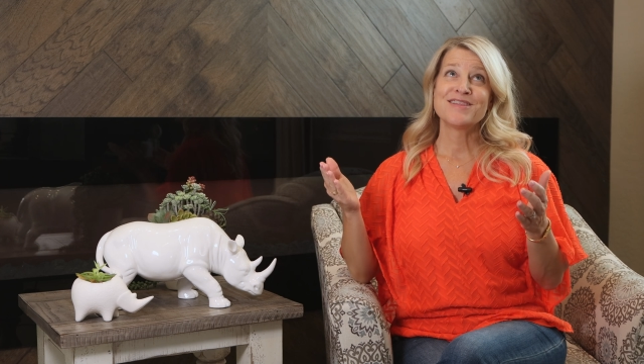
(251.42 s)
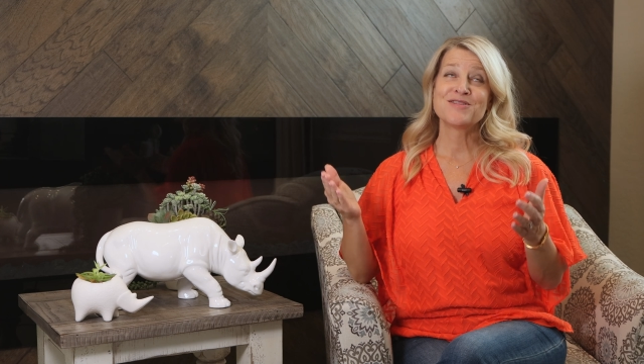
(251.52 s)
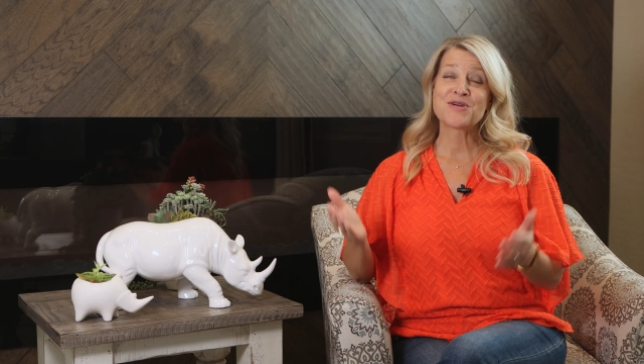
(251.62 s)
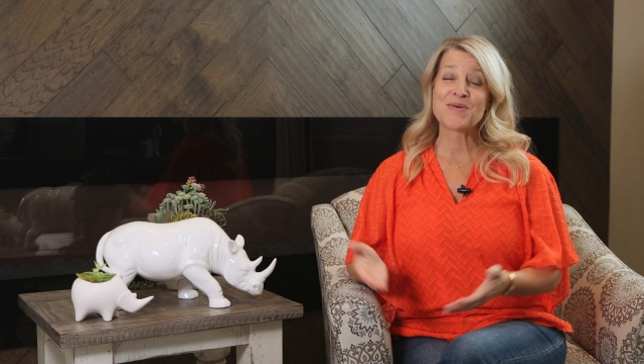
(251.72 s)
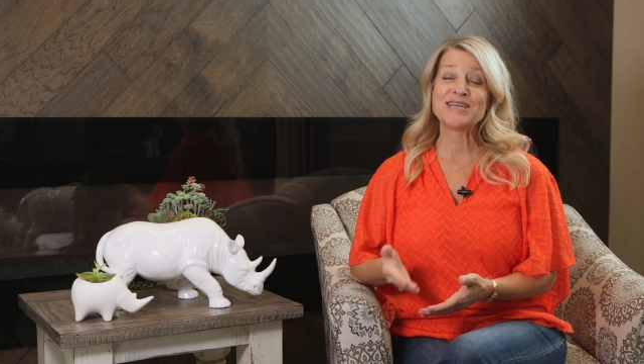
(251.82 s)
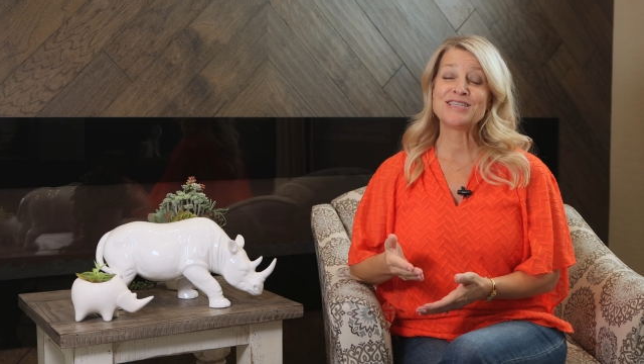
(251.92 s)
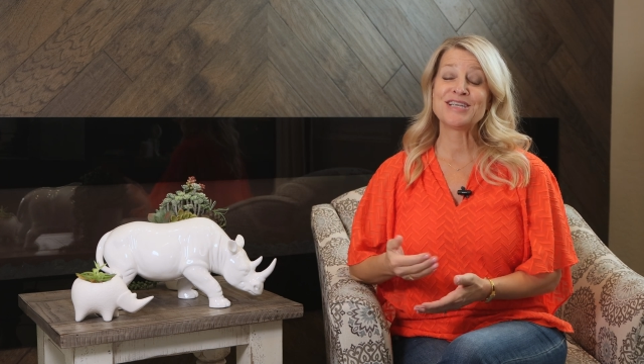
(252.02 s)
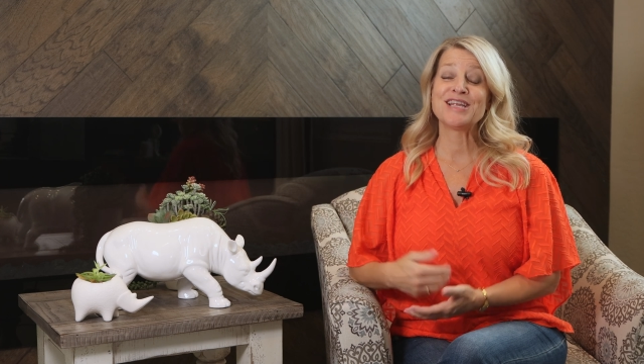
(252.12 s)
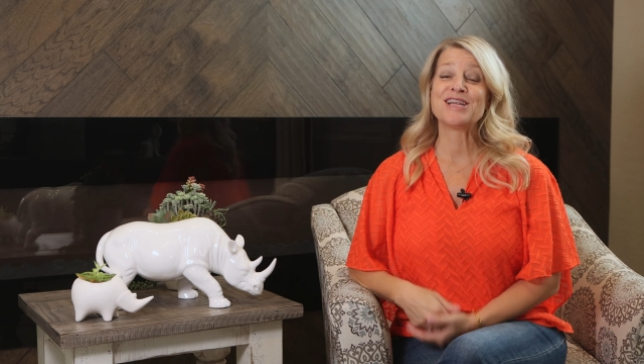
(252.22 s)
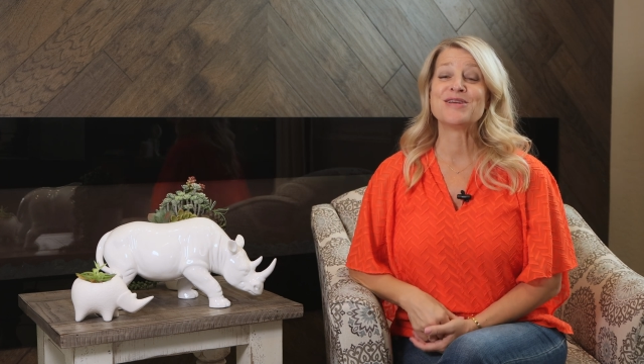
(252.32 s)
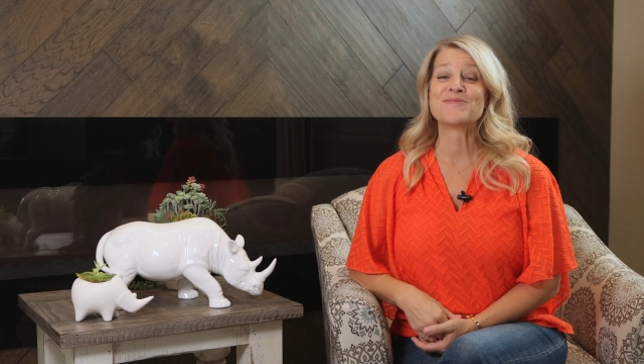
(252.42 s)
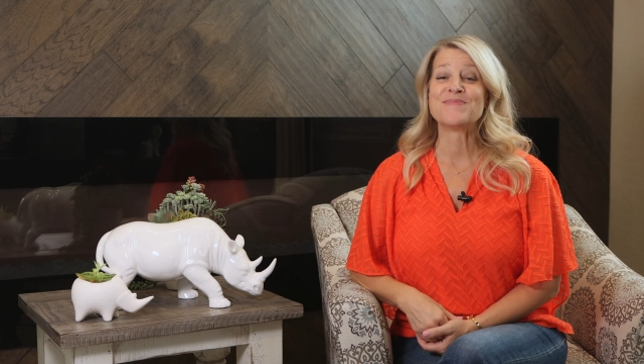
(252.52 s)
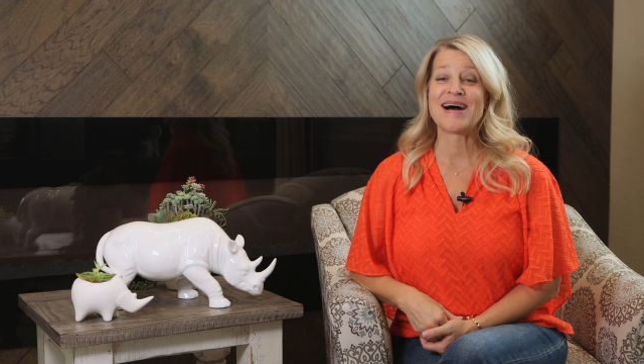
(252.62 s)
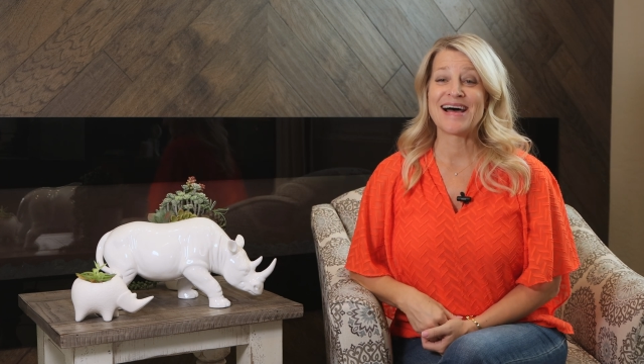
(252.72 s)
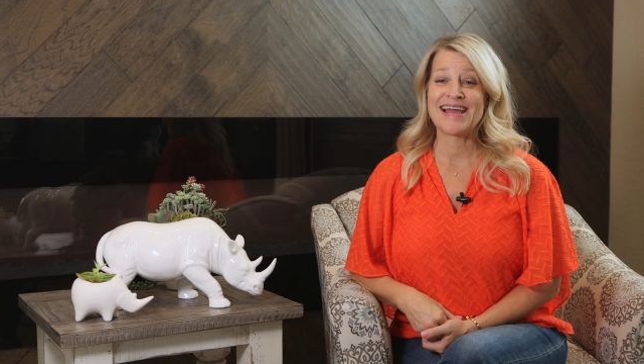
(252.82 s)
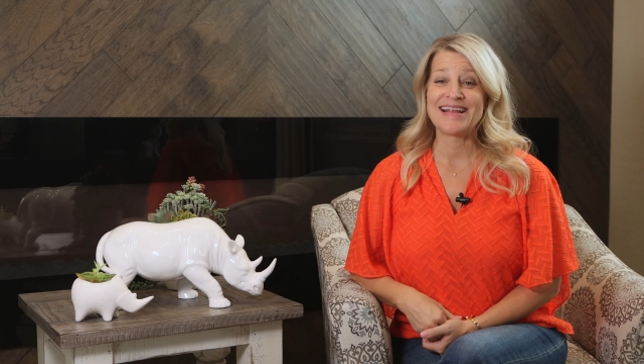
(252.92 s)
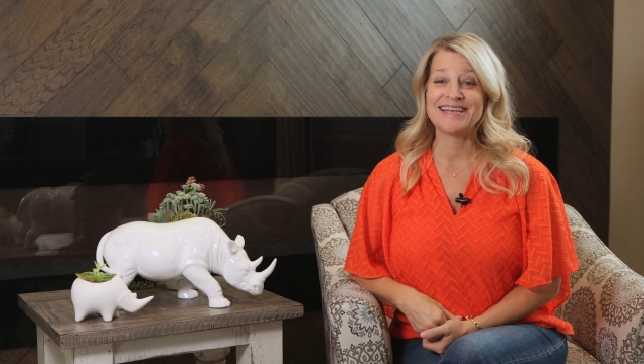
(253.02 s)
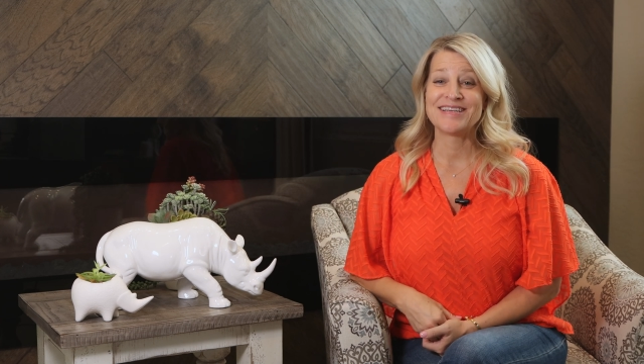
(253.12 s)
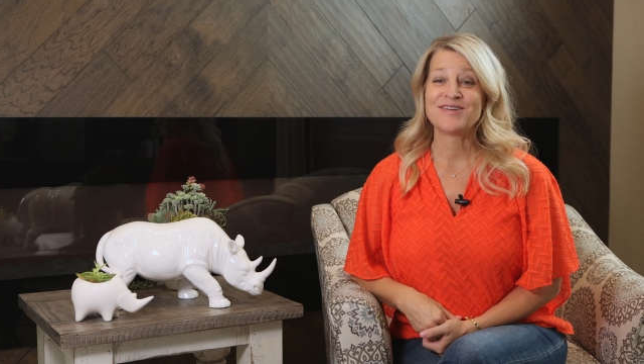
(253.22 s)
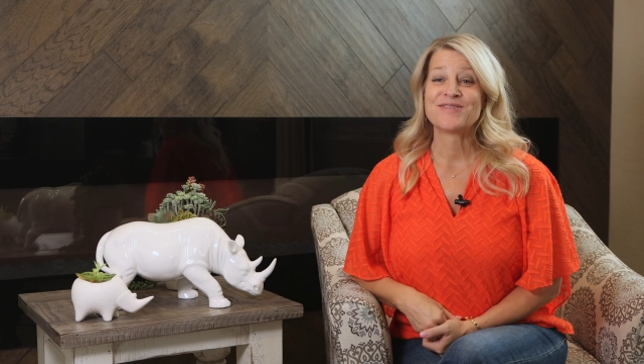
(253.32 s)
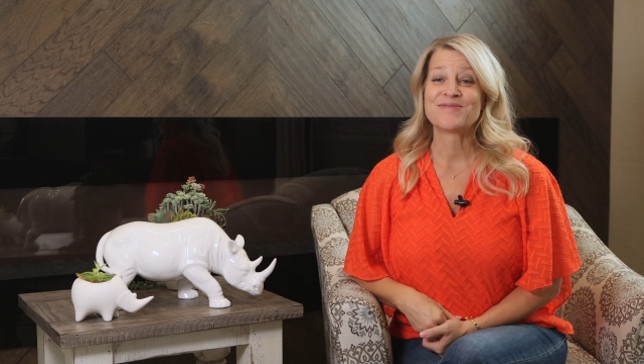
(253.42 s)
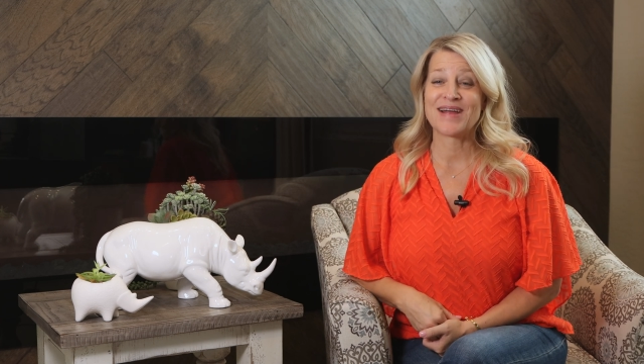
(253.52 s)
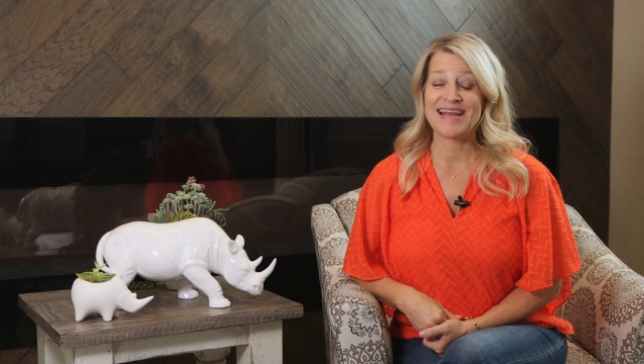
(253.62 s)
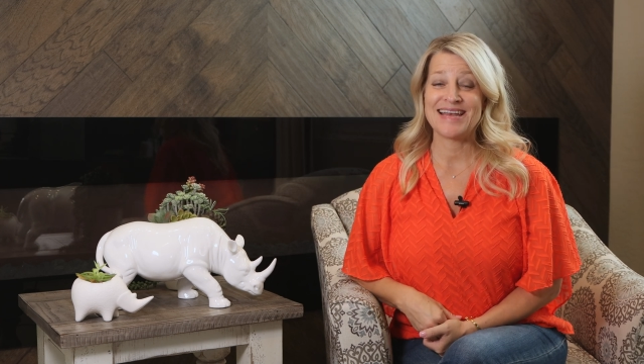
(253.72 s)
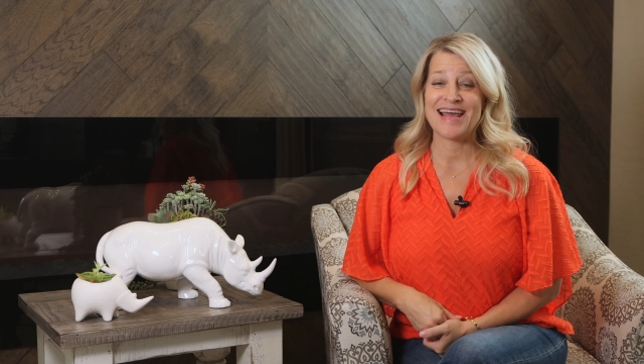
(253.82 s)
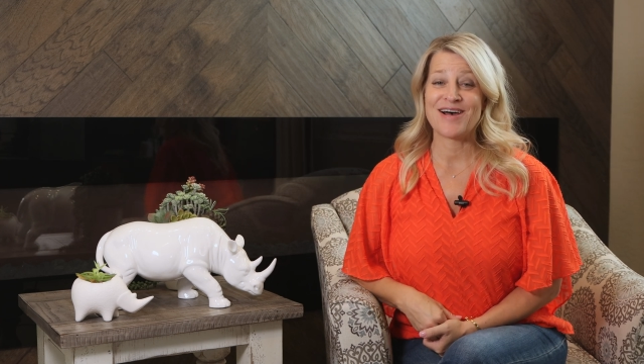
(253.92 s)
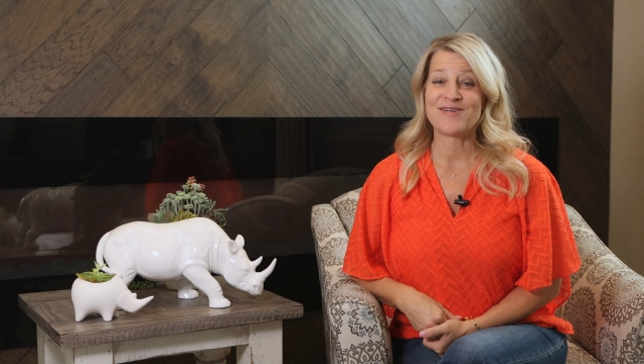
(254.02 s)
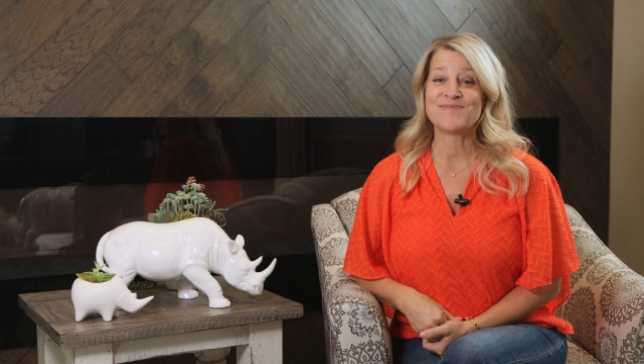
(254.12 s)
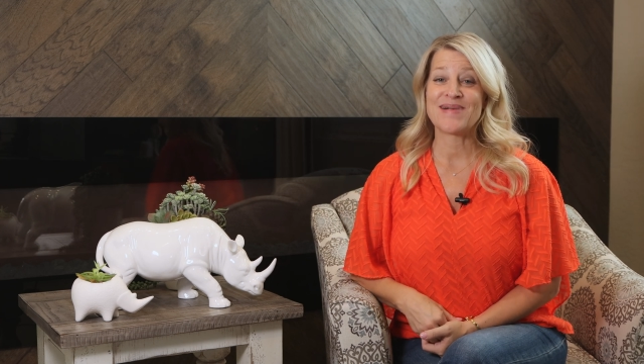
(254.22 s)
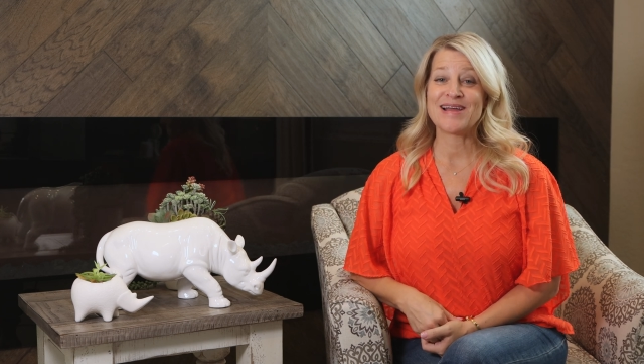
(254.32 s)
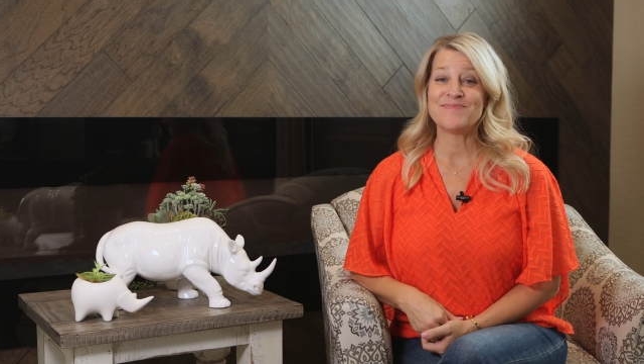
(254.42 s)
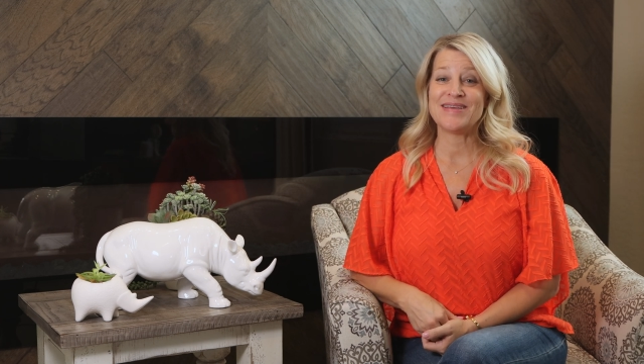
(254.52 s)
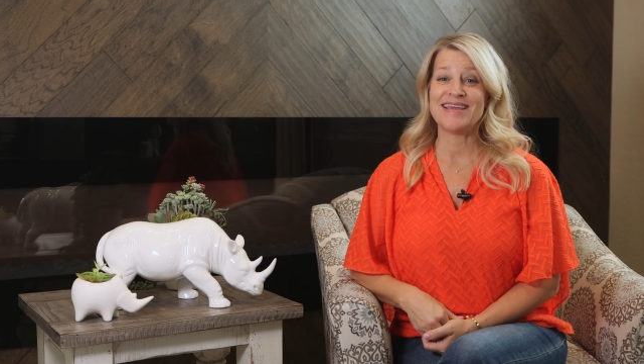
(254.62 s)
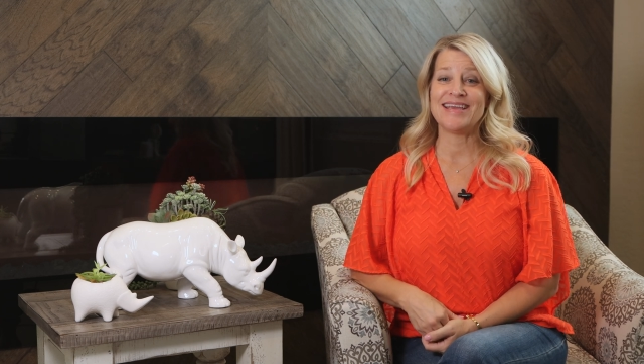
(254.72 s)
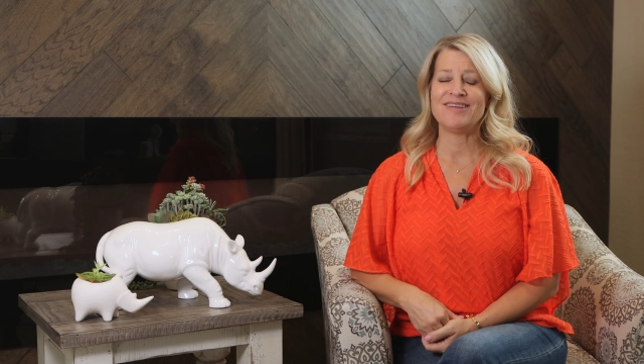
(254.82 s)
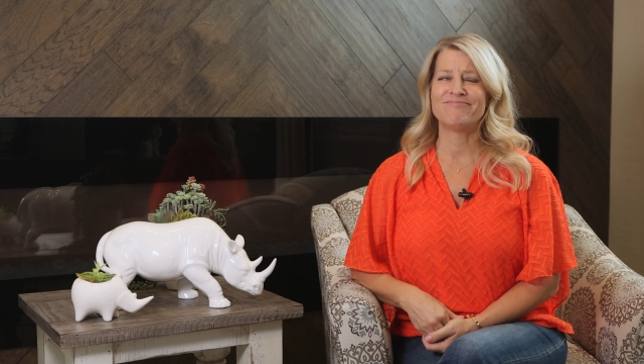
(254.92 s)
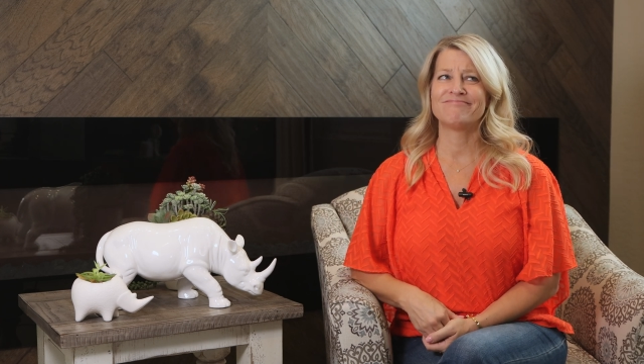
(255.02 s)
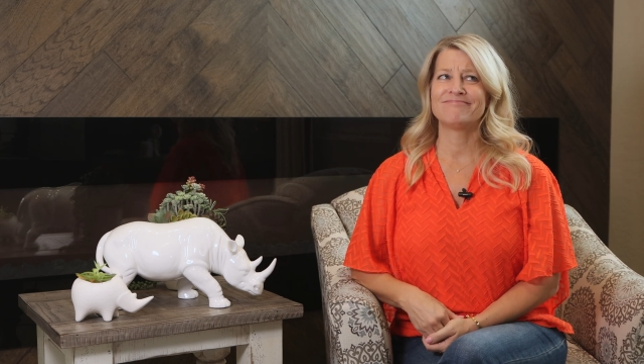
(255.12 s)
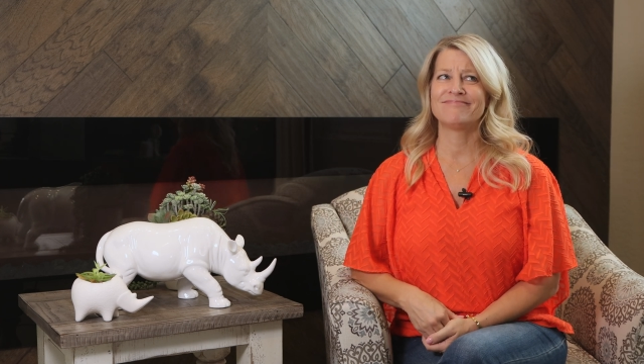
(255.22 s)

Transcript: The question in your mind right now might be,